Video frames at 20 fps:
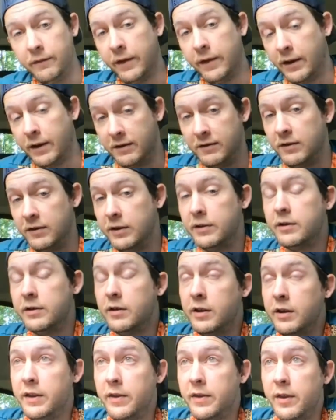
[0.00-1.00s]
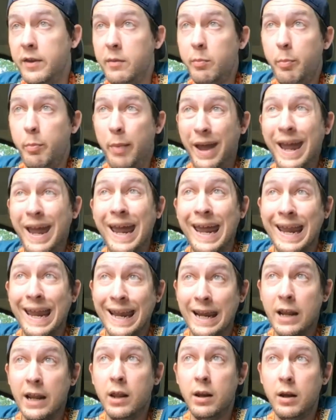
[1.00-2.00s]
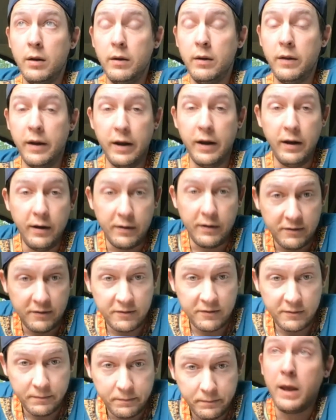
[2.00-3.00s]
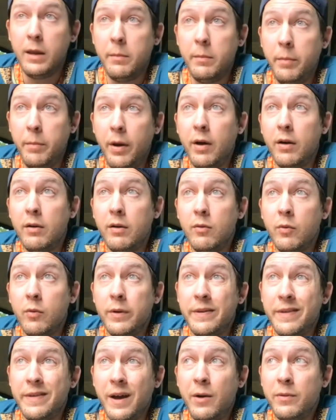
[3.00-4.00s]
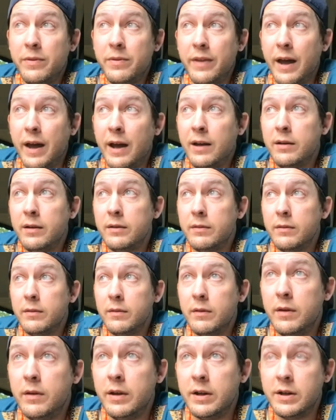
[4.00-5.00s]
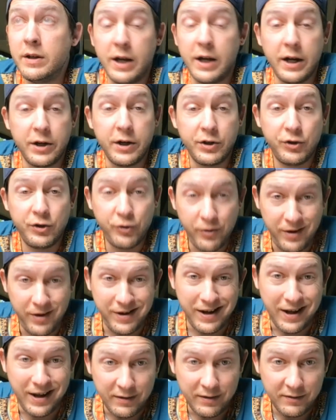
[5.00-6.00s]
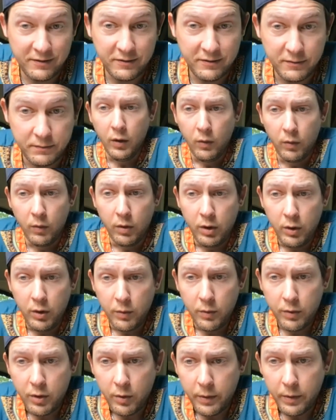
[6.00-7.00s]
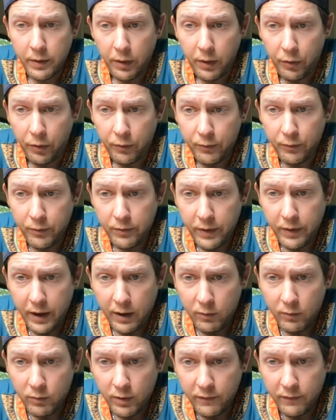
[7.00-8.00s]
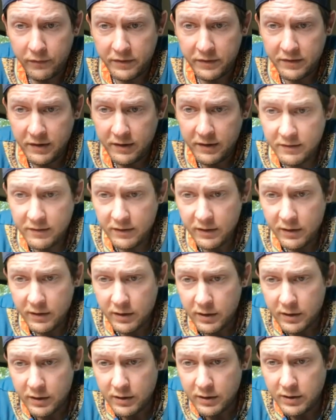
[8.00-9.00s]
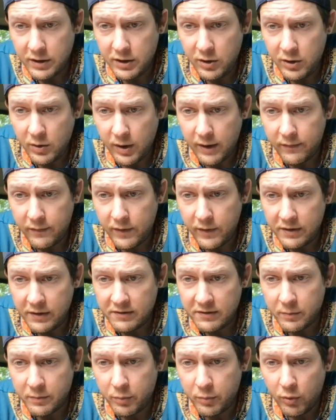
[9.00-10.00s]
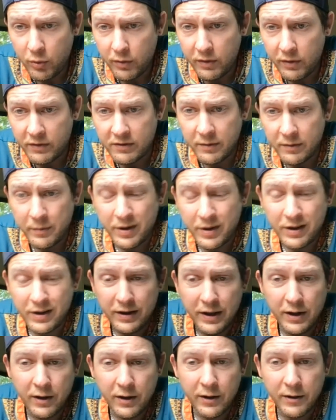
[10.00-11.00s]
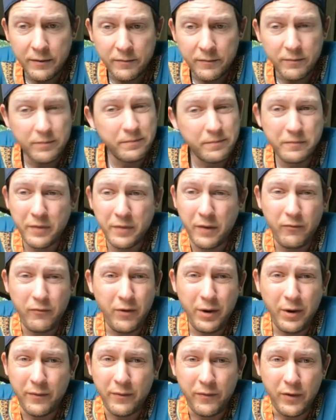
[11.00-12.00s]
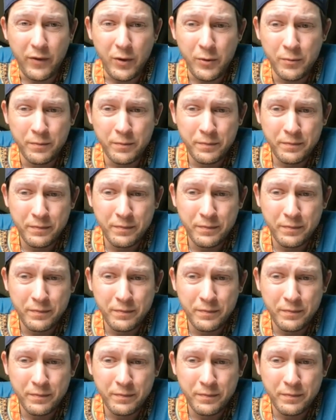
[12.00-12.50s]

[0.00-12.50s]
That's literally the pain that it is. But without that, the entire tree dies. When you were going through that rough season, did you have any support or someone to lean on? Very few.